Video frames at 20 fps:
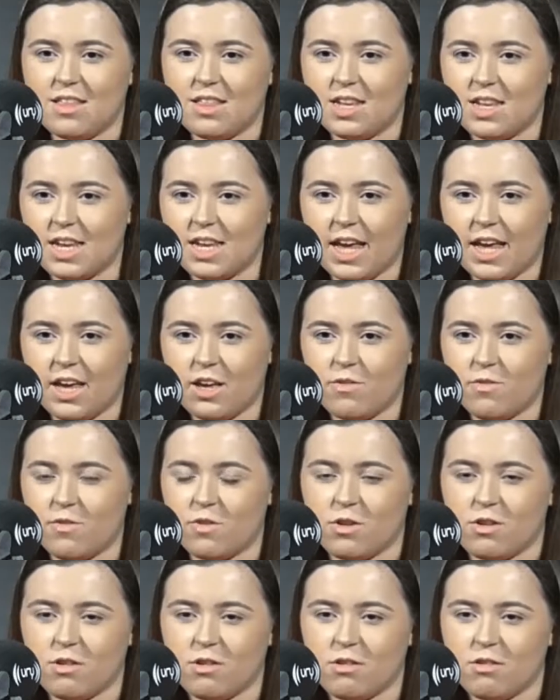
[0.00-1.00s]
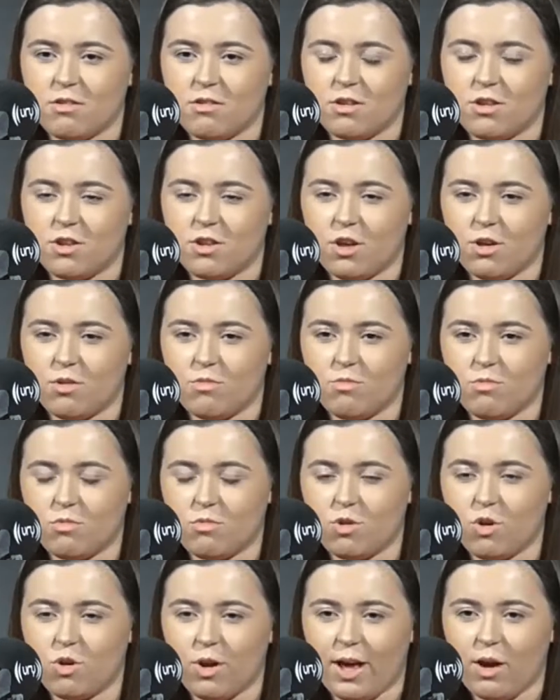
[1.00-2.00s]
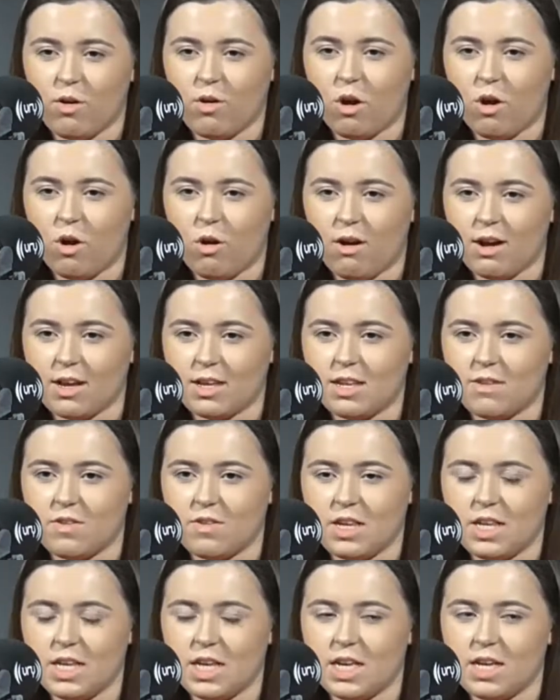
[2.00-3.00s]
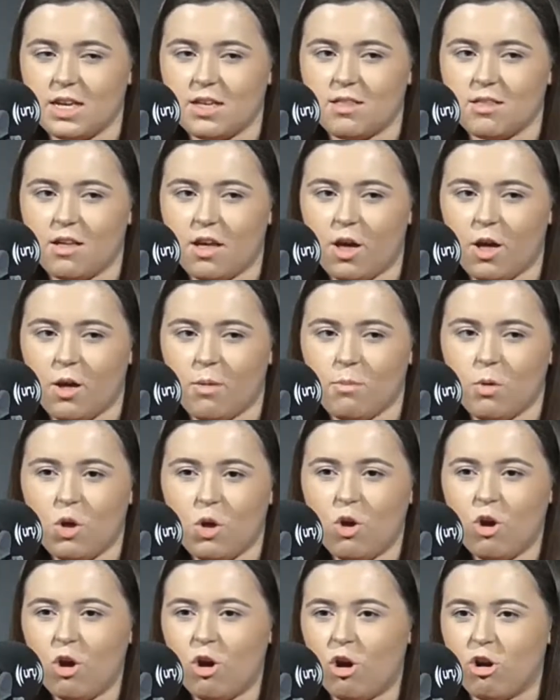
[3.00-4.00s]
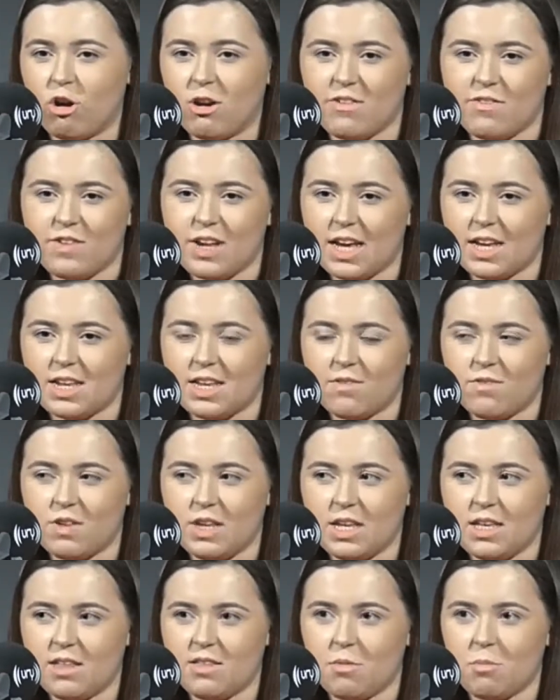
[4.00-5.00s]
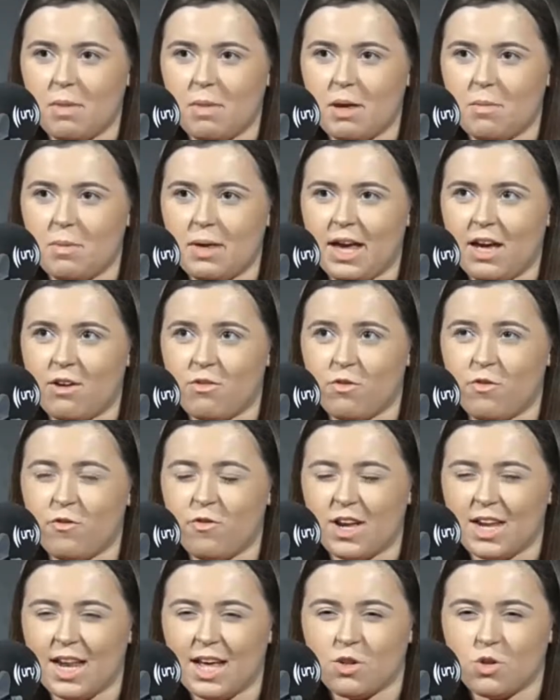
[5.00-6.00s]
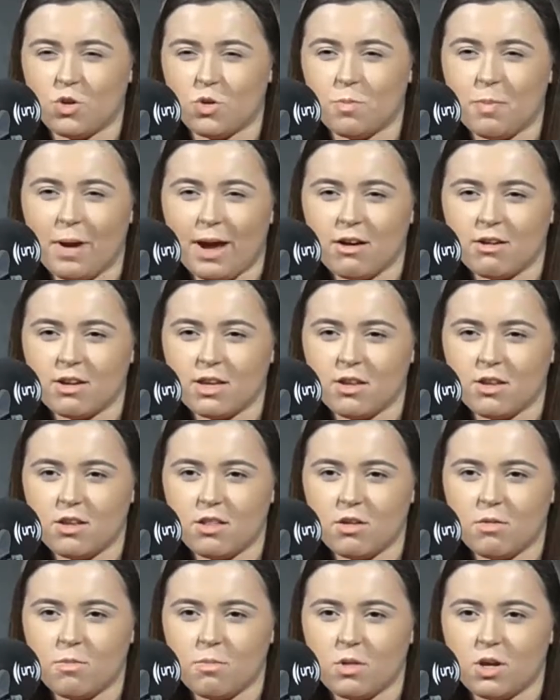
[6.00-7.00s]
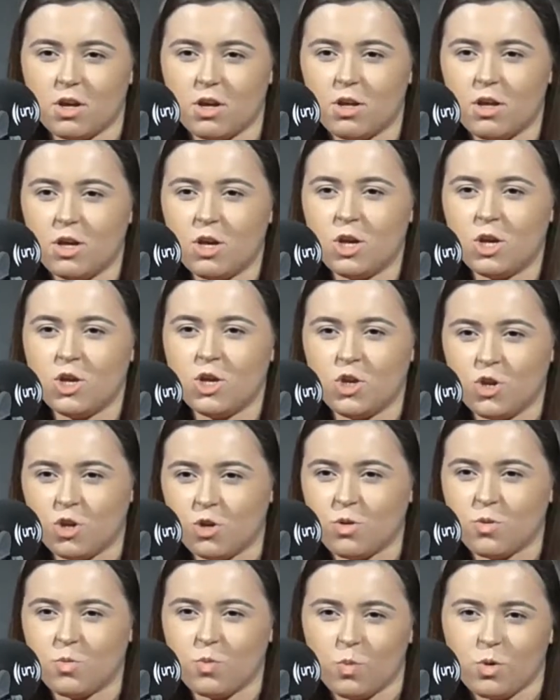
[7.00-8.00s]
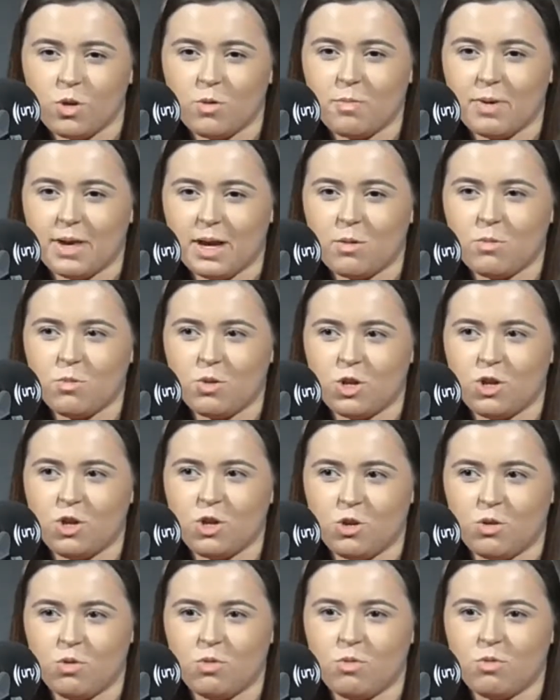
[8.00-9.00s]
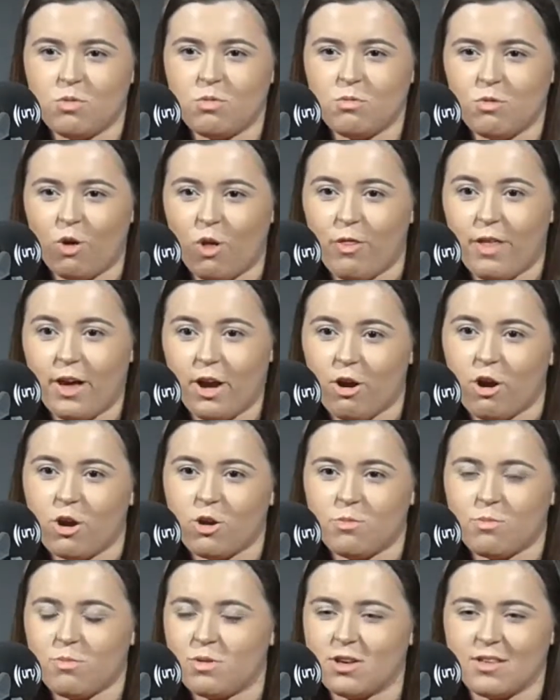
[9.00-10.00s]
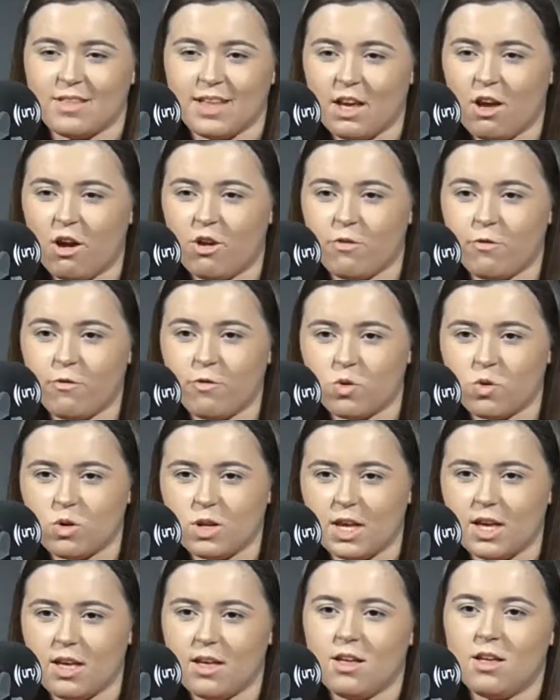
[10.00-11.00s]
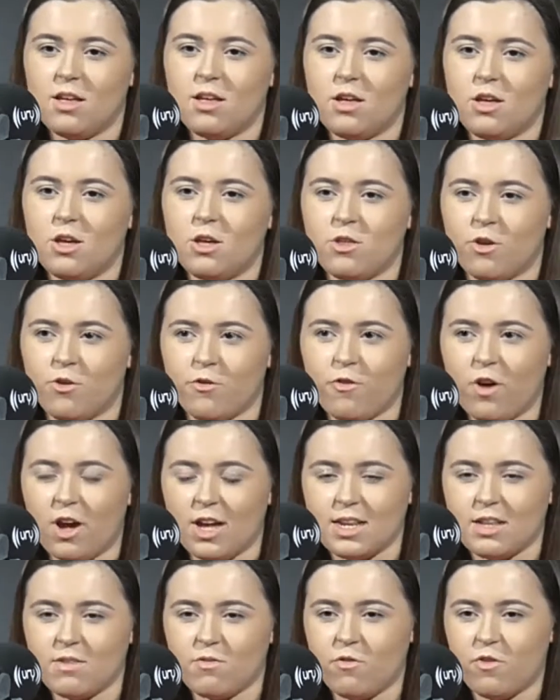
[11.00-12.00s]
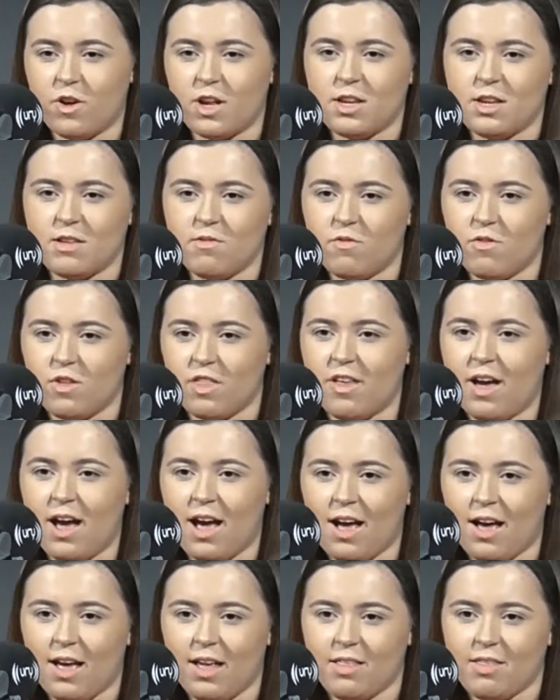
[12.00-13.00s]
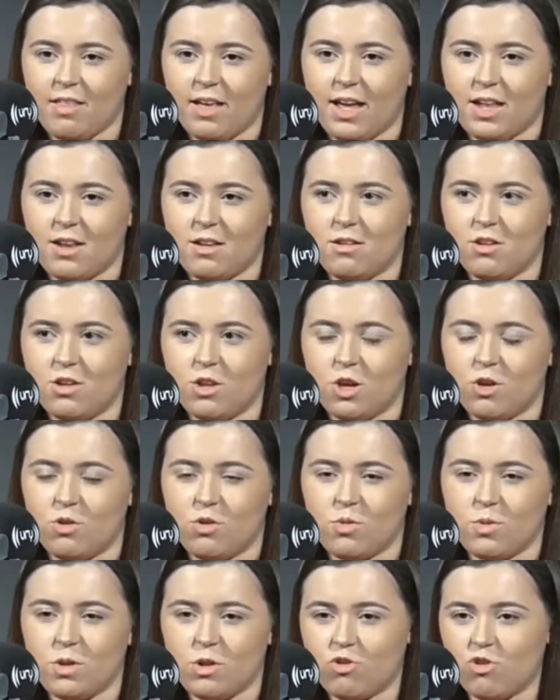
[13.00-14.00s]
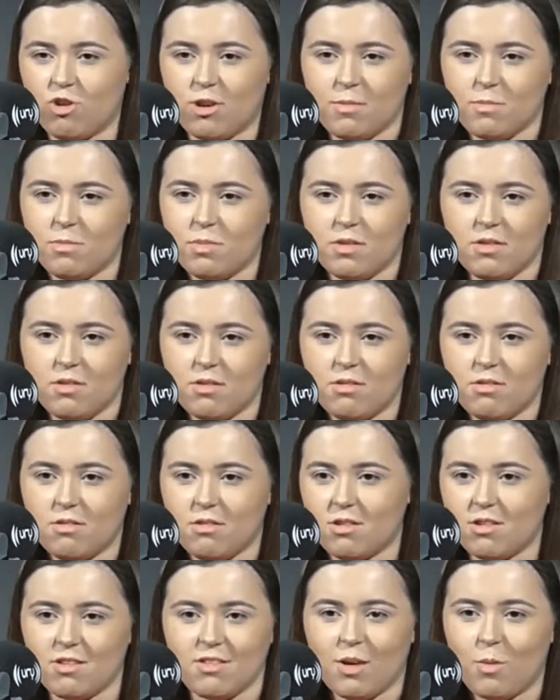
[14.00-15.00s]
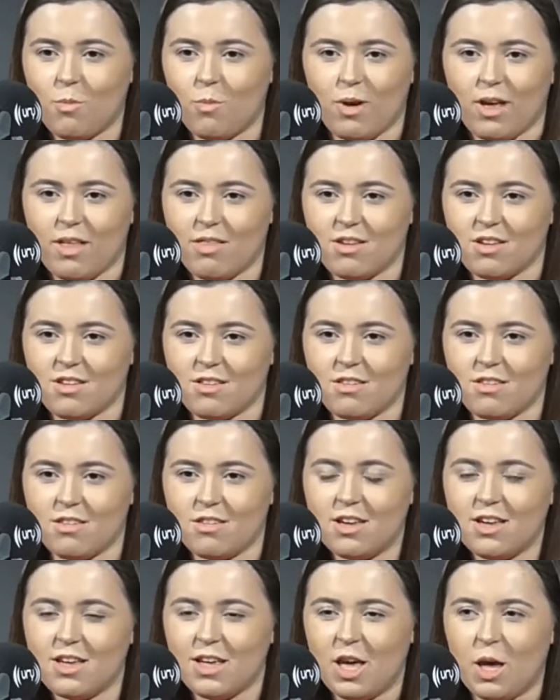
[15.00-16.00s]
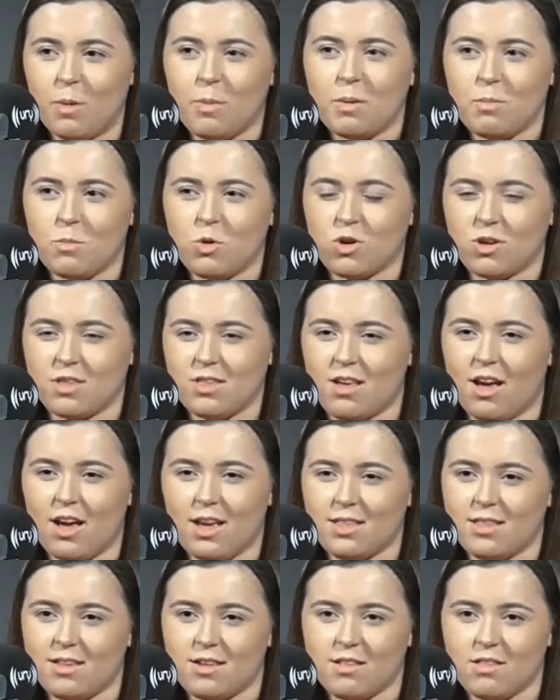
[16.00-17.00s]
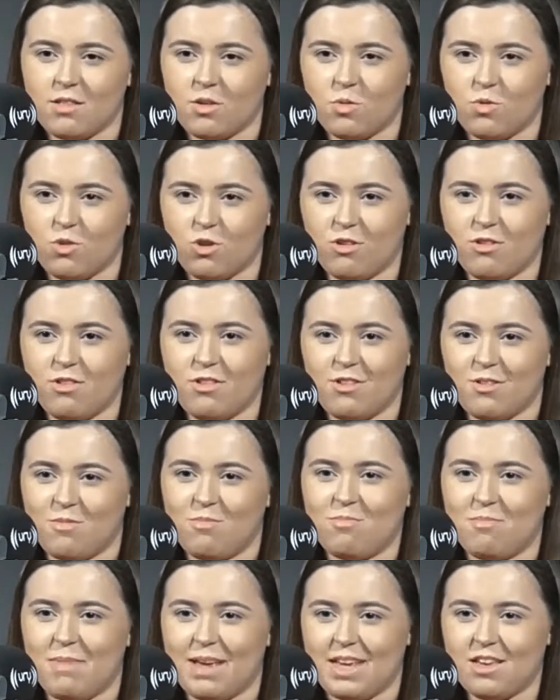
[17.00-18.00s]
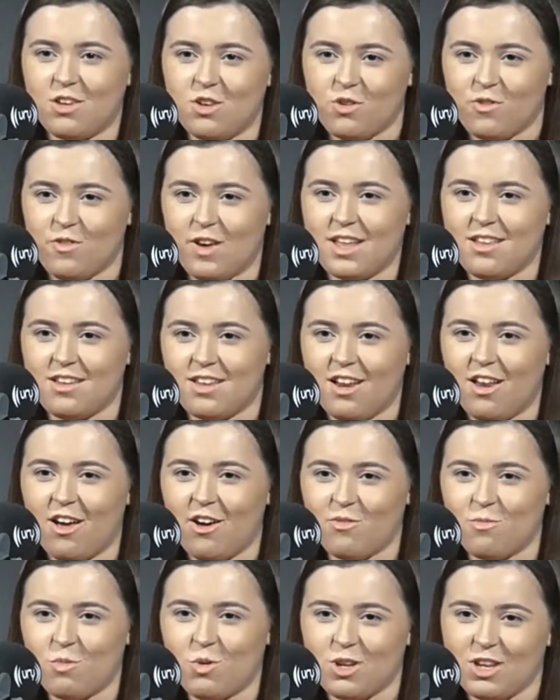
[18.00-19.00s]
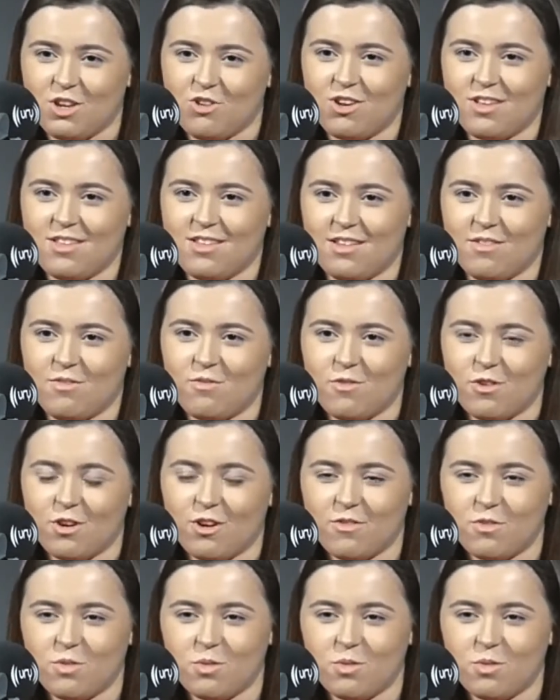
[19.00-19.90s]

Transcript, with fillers: day for you know non-alcohol activities, um, or even activities that maybe have a financial barrier to them that students wouldn't be able to do on their own because they can't afford it. So finding funding for that, and then you know doing trips to somewhere that's a bit more exciting and that will just make university life more interesting for everyone.